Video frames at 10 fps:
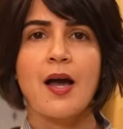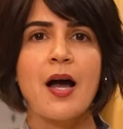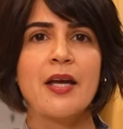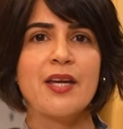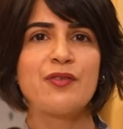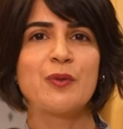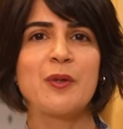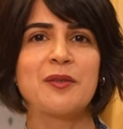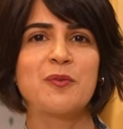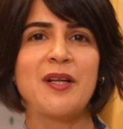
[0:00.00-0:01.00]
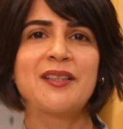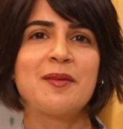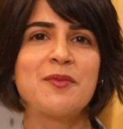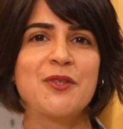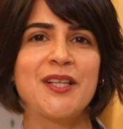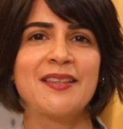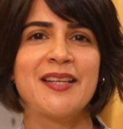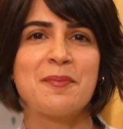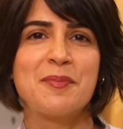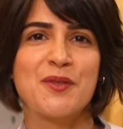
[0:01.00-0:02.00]
Hi everyone, welcome to another
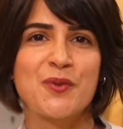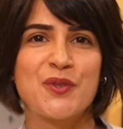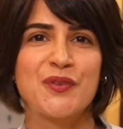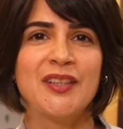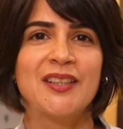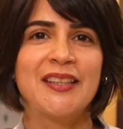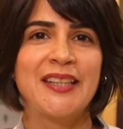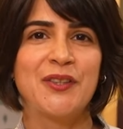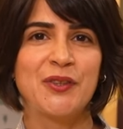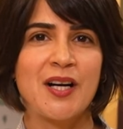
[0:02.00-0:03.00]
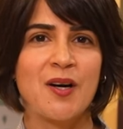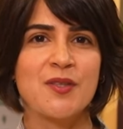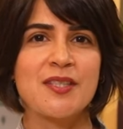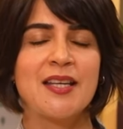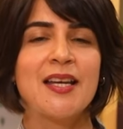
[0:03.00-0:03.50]
episode of Earthy Cookhouse.